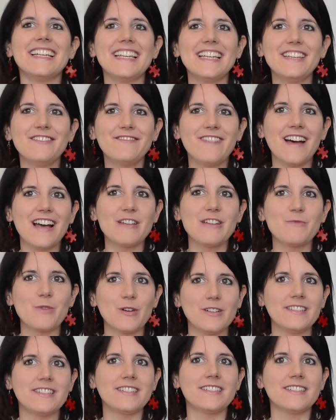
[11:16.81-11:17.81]
if I
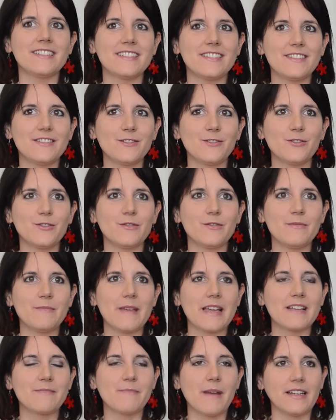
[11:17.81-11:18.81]
wanted to
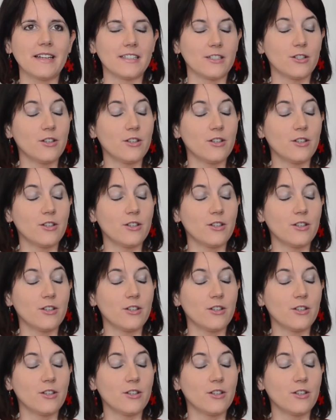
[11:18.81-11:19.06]
make money,